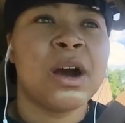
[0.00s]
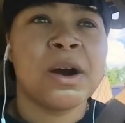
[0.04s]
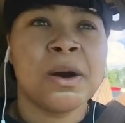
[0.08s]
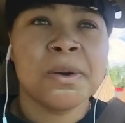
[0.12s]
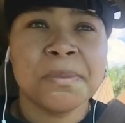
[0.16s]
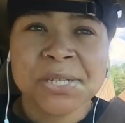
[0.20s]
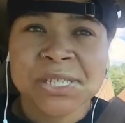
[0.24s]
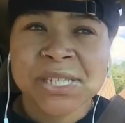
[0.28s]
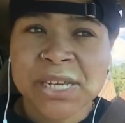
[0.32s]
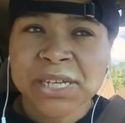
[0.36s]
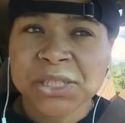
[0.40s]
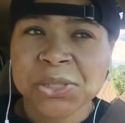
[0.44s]

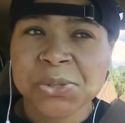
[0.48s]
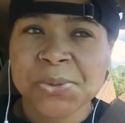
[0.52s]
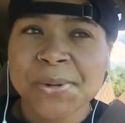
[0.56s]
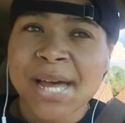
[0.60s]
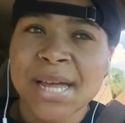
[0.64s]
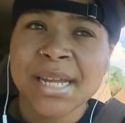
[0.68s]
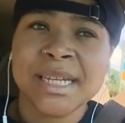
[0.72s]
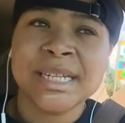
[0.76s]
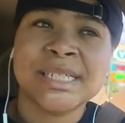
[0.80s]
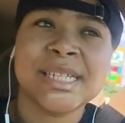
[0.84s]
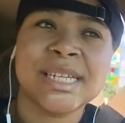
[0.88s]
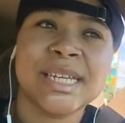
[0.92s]

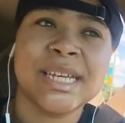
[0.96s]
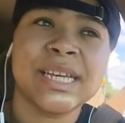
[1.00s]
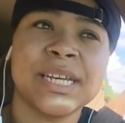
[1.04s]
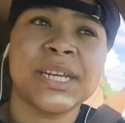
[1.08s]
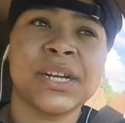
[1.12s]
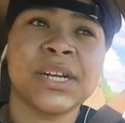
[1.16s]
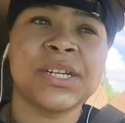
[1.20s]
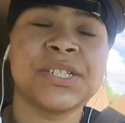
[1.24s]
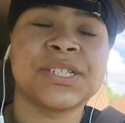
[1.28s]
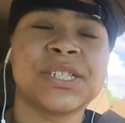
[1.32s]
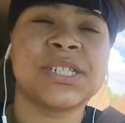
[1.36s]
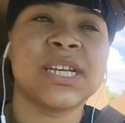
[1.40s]
homosexuality
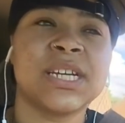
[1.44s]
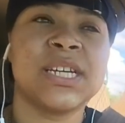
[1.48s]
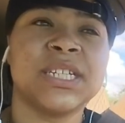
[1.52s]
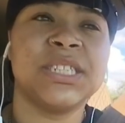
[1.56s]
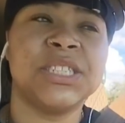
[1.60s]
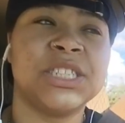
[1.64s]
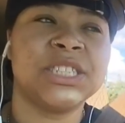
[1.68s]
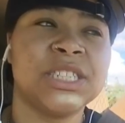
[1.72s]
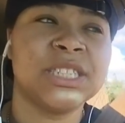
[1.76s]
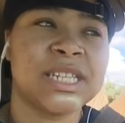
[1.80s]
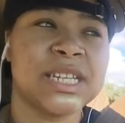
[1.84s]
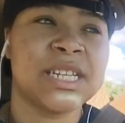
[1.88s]
in her
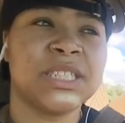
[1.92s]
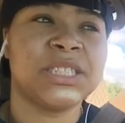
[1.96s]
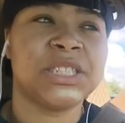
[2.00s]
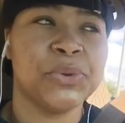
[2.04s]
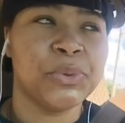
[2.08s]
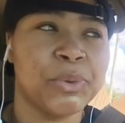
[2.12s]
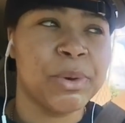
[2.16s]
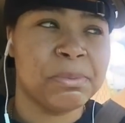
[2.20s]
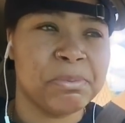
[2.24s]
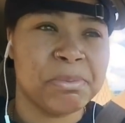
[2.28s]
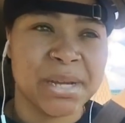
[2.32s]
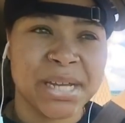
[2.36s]
son, she said
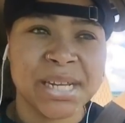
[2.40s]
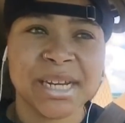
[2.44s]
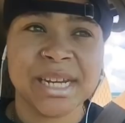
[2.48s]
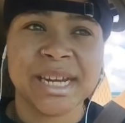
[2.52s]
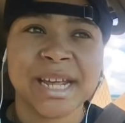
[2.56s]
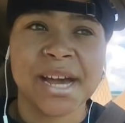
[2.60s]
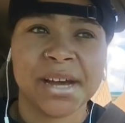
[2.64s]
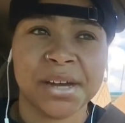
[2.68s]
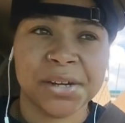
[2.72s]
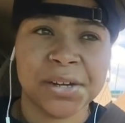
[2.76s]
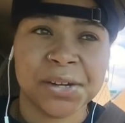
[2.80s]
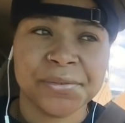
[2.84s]
she would beat
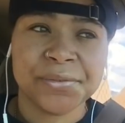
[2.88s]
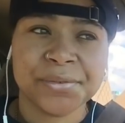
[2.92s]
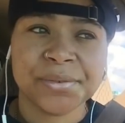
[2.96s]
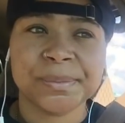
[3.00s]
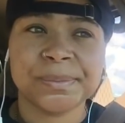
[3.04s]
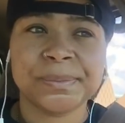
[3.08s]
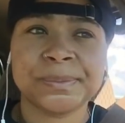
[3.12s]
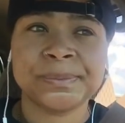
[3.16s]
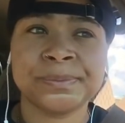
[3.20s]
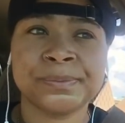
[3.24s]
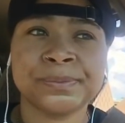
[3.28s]
it out of him.